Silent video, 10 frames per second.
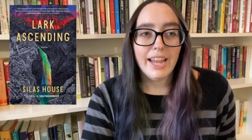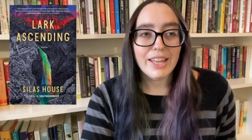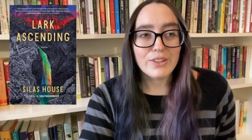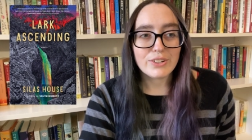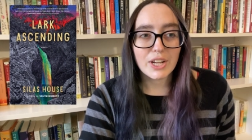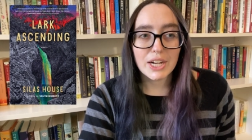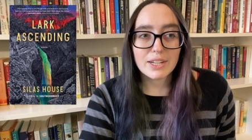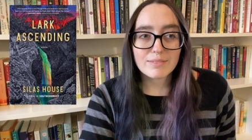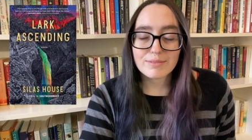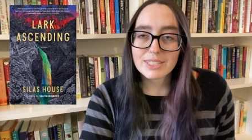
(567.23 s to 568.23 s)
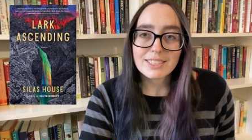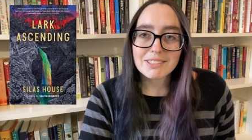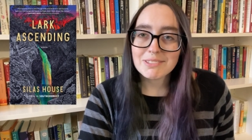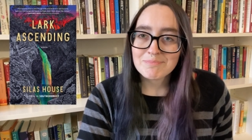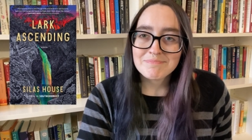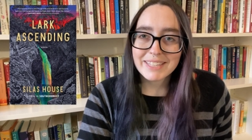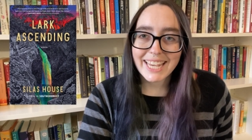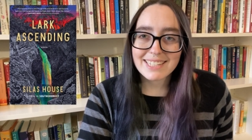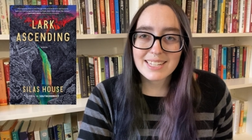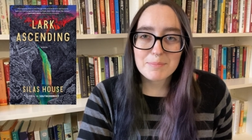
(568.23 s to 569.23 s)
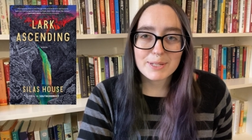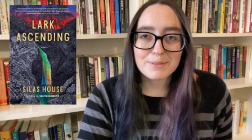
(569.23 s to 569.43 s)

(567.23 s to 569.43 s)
and they're not really accepting